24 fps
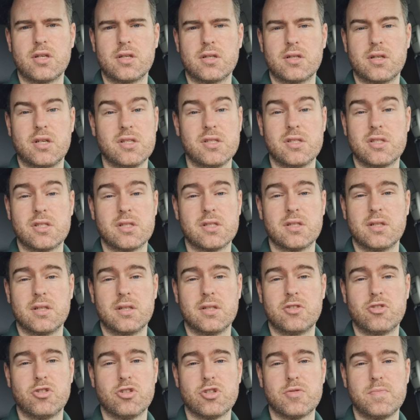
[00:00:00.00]
because
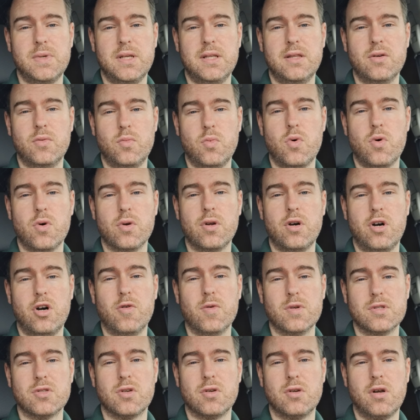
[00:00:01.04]
trust me, they won't
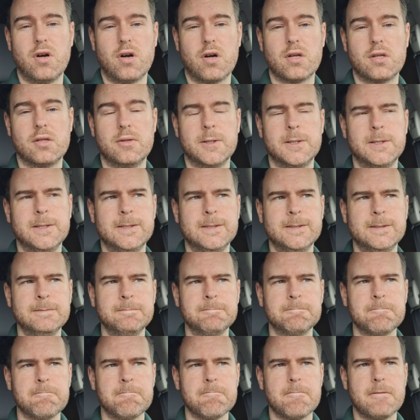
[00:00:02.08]
always unlock
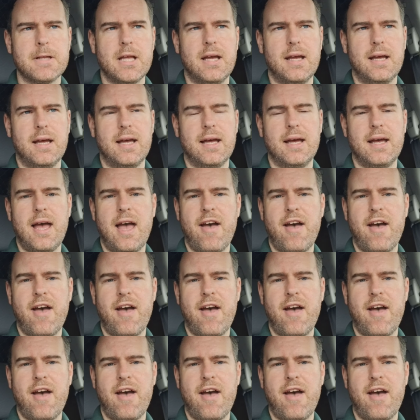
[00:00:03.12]
it.